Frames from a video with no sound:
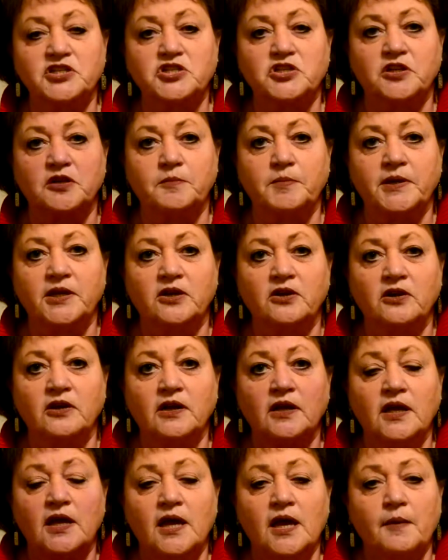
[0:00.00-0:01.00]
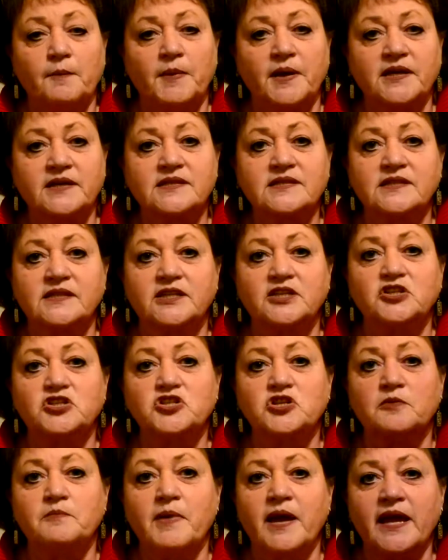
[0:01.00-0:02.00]
should appear but a
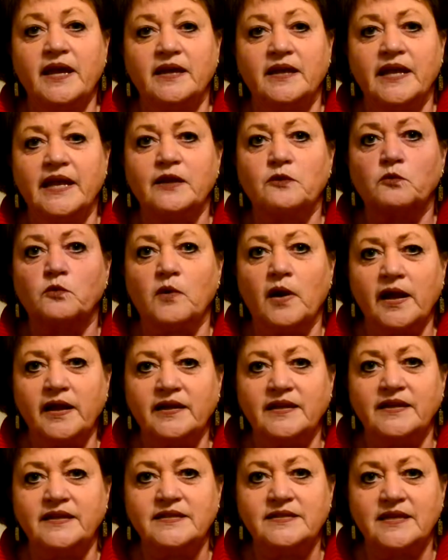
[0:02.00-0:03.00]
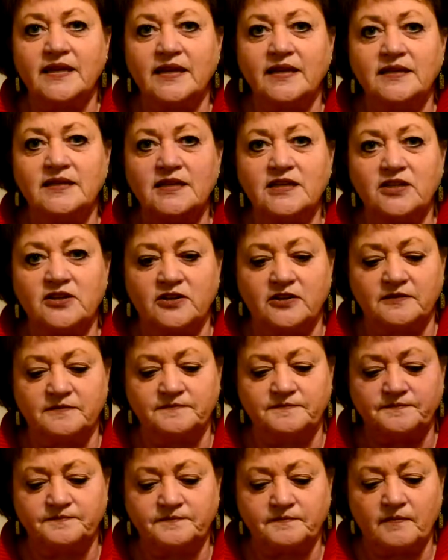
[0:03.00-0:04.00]
slinicher may and 8 riny tame deer.
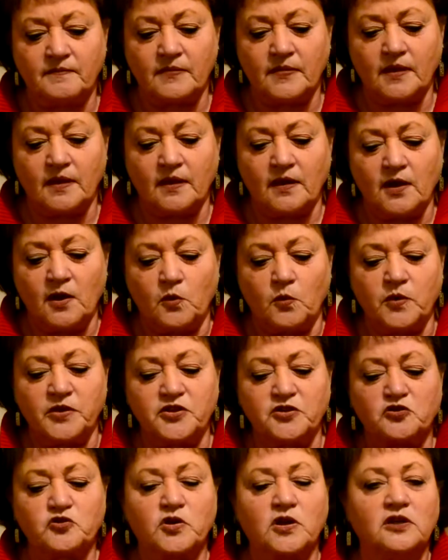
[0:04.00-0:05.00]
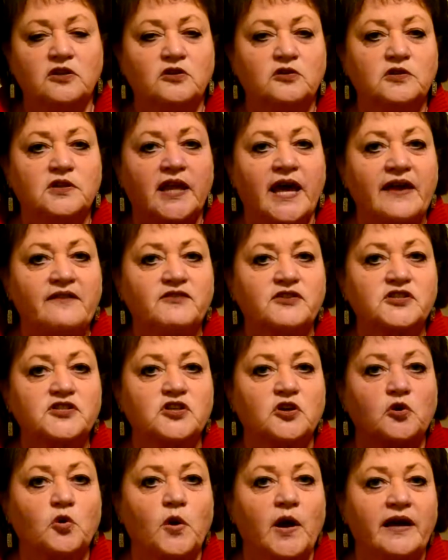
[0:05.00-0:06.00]
With the driddle old liver
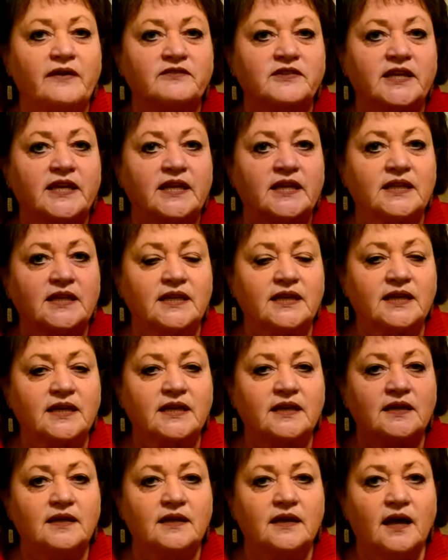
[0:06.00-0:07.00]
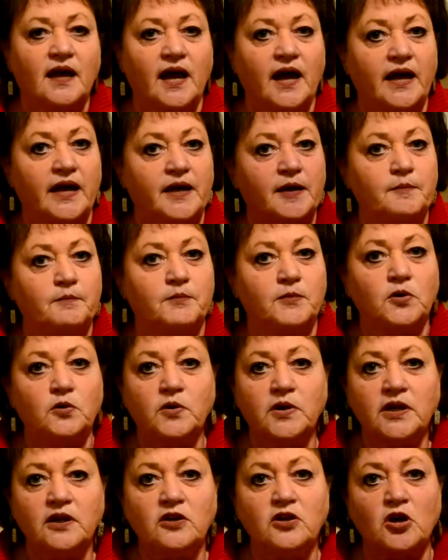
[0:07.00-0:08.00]
so quively and lick, I moon
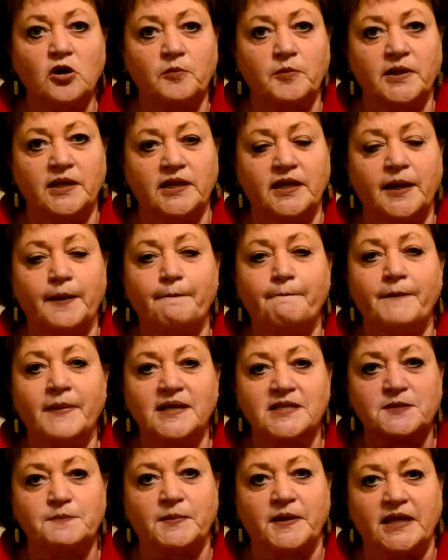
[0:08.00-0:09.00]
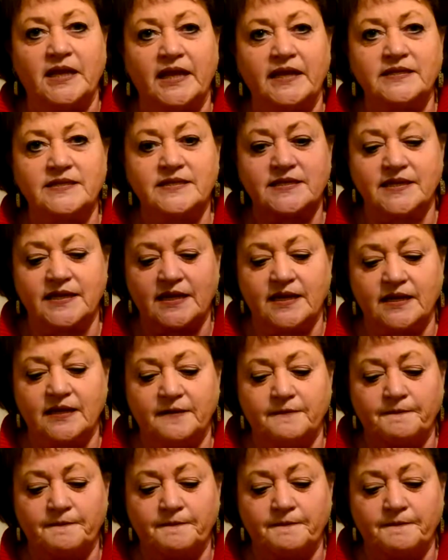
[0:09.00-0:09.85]
and gnomed it must be Nate sick.